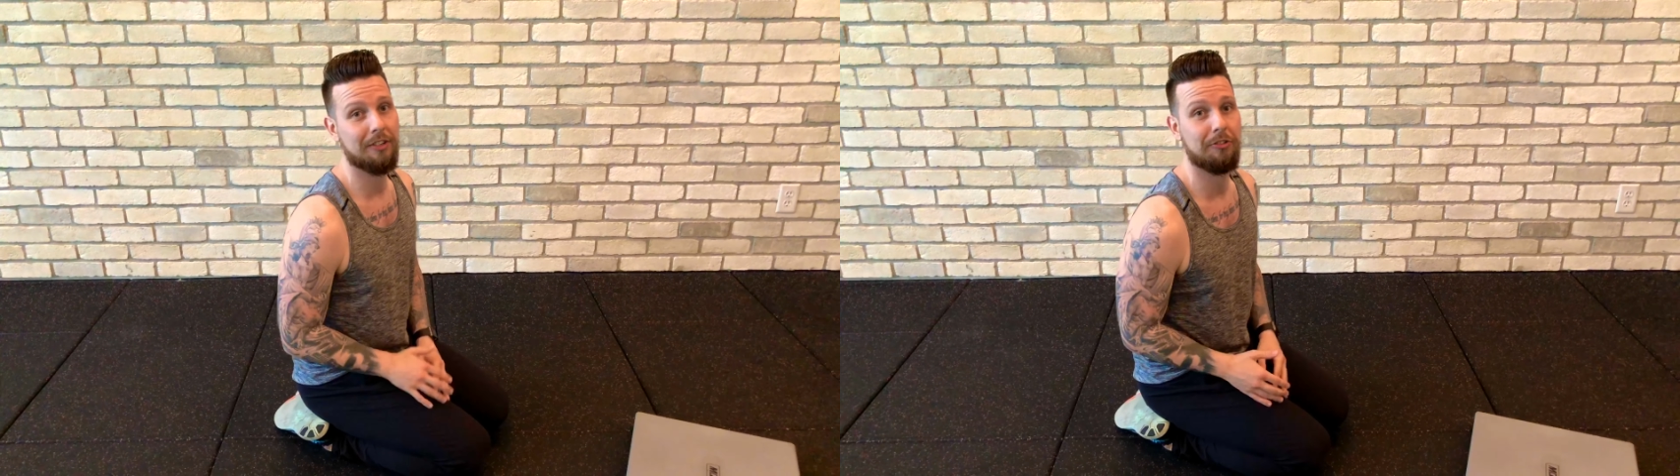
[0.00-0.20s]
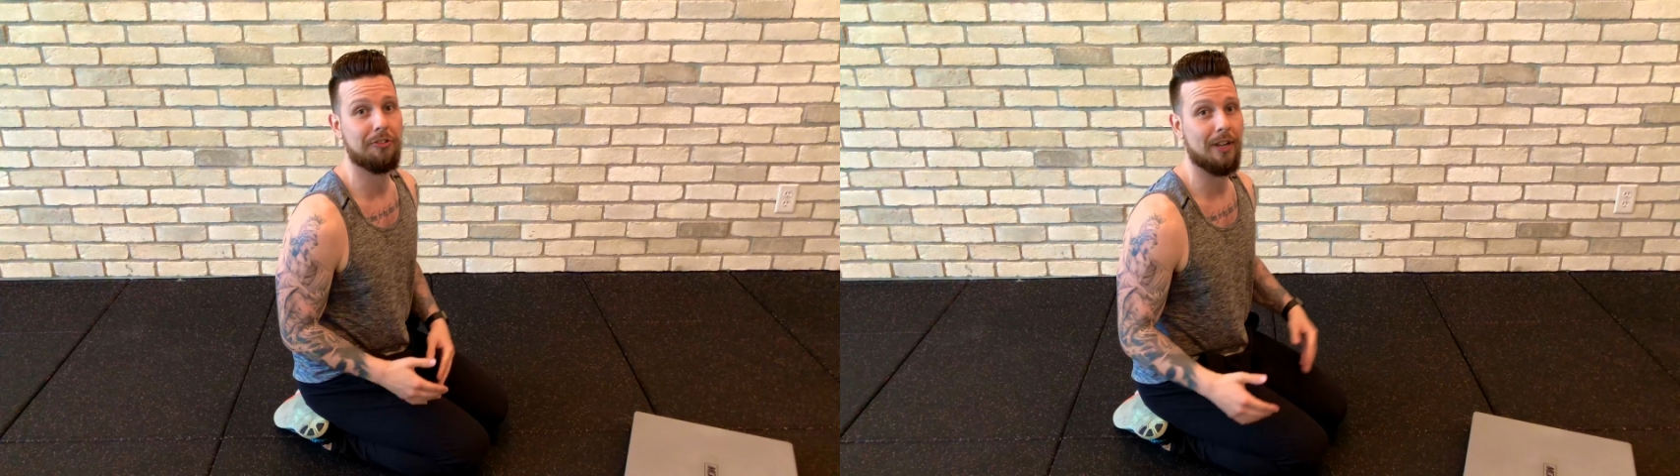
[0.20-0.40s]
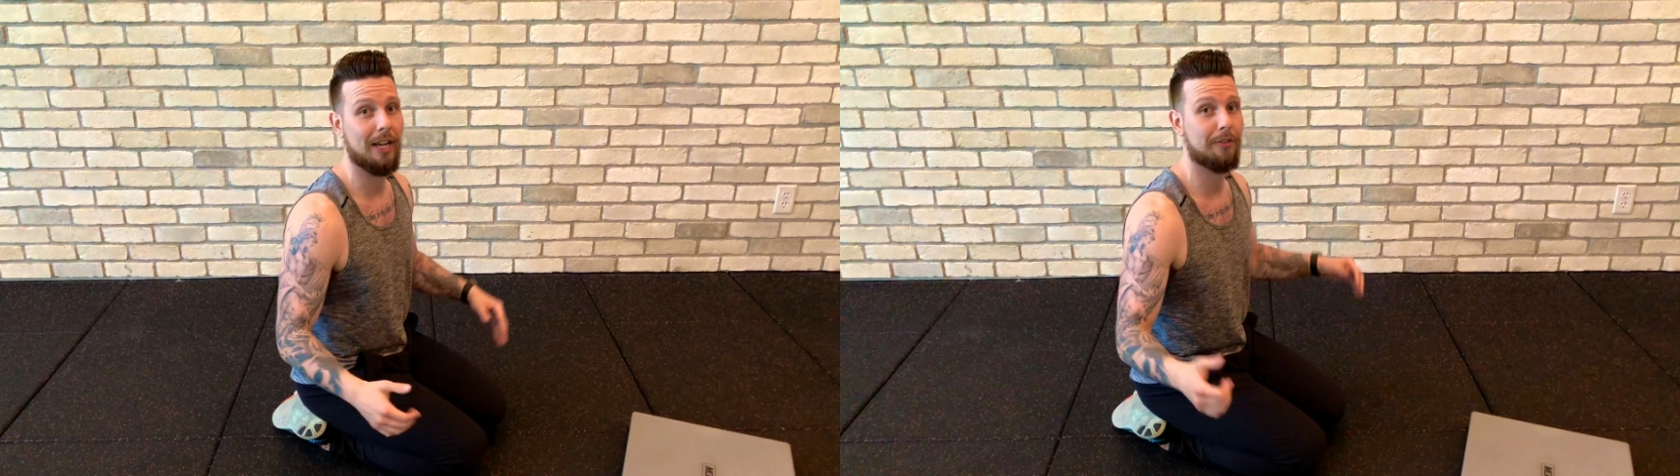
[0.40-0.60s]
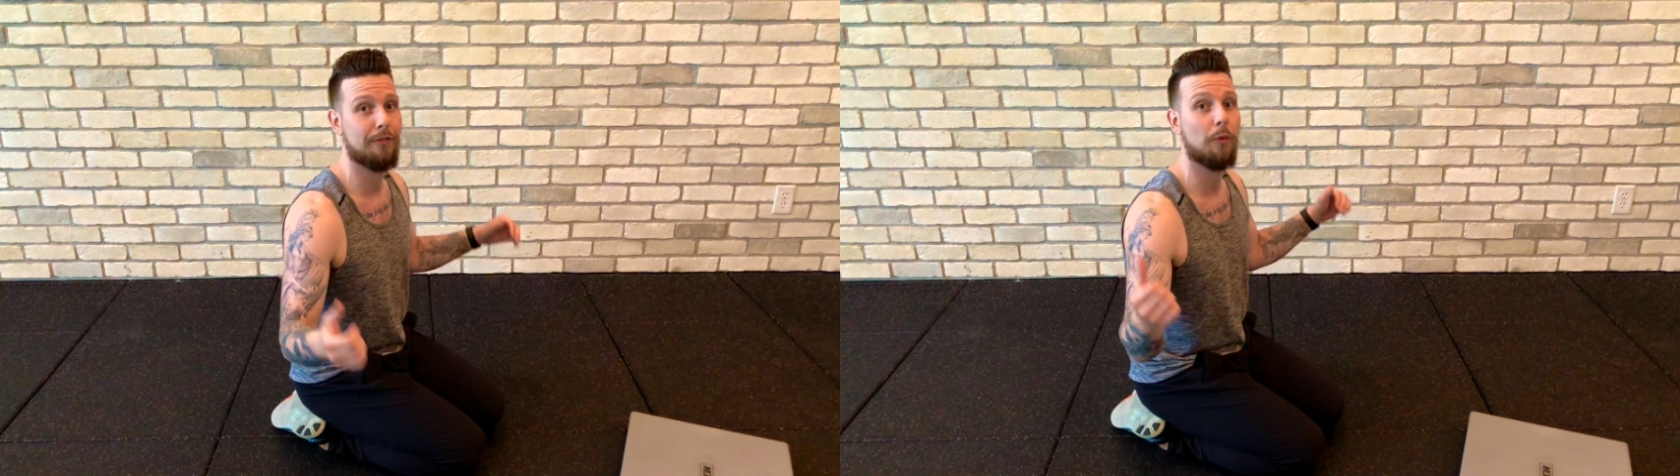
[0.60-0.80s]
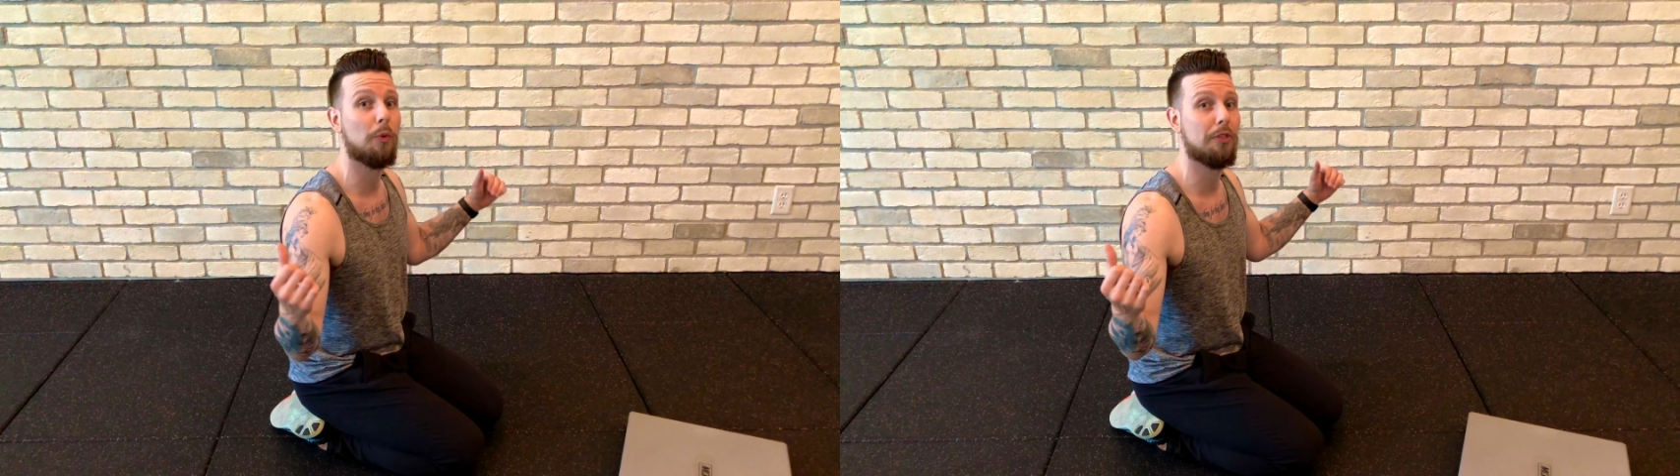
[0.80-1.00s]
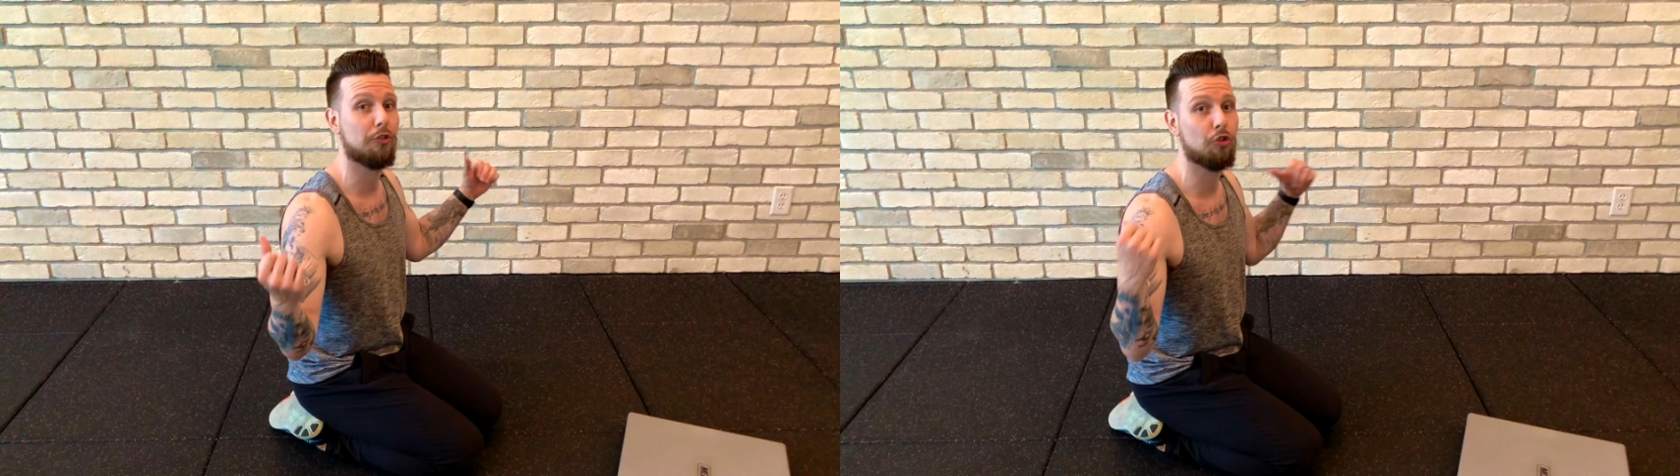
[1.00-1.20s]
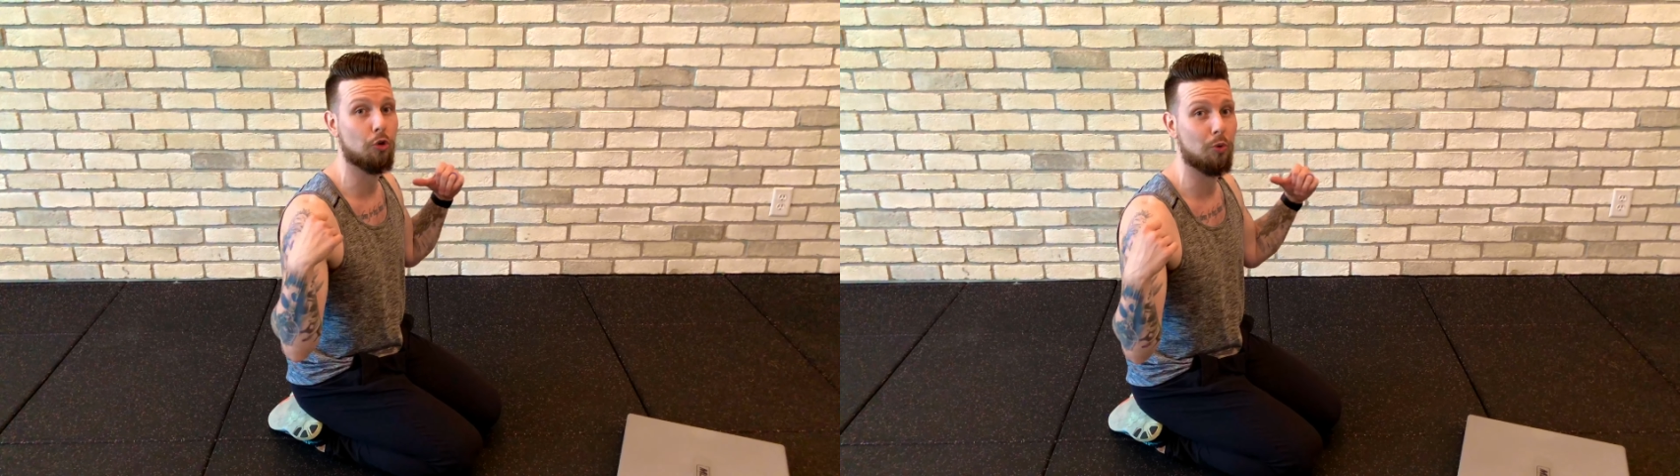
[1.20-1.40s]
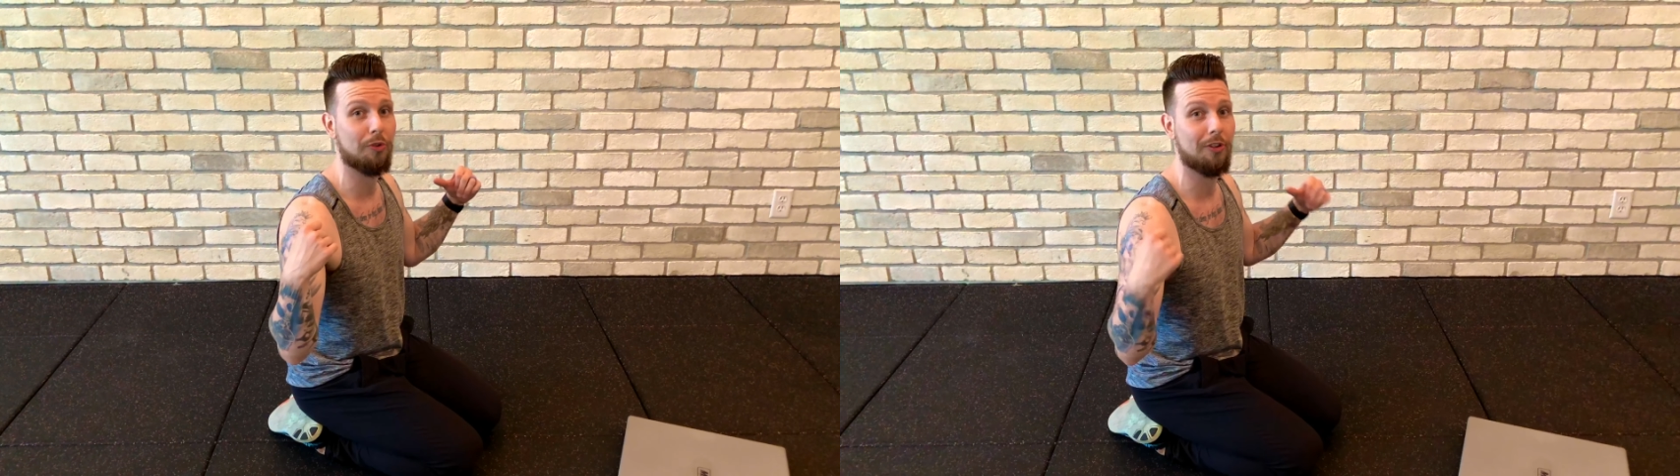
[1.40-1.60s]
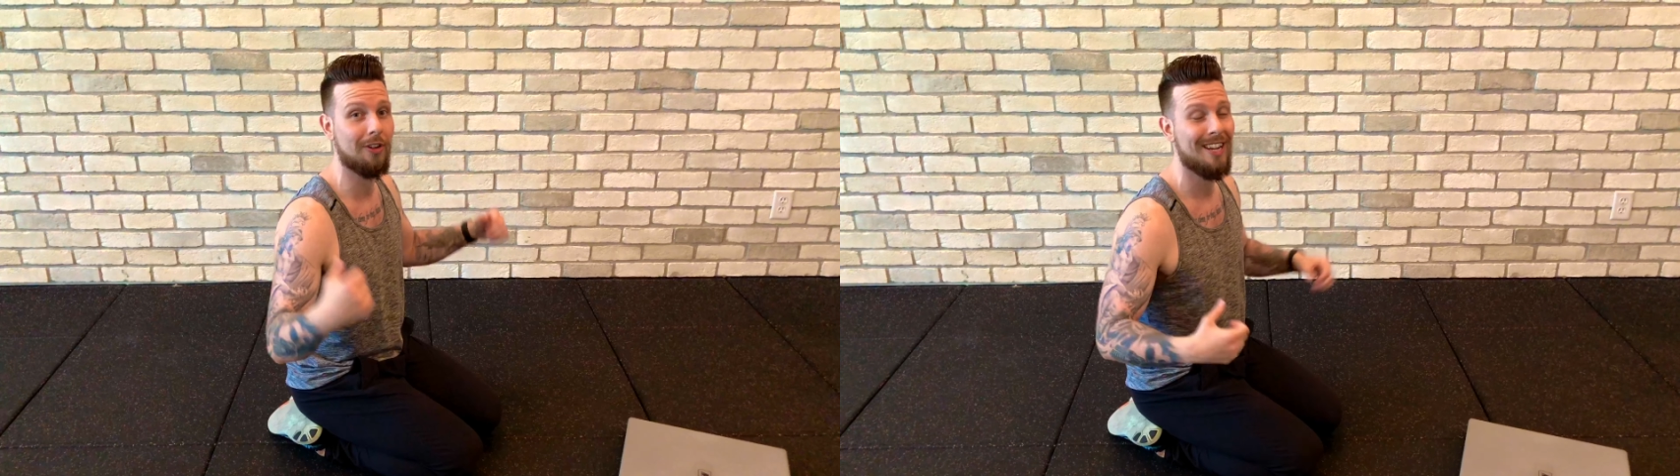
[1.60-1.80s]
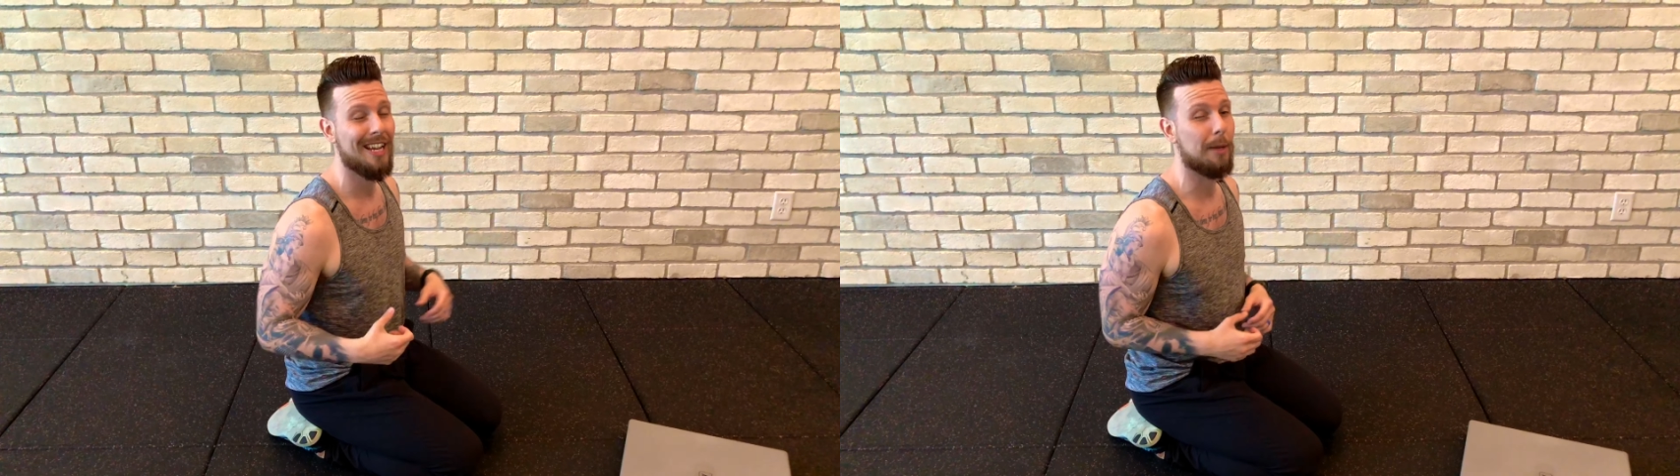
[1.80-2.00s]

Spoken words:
exercise for the shoulder,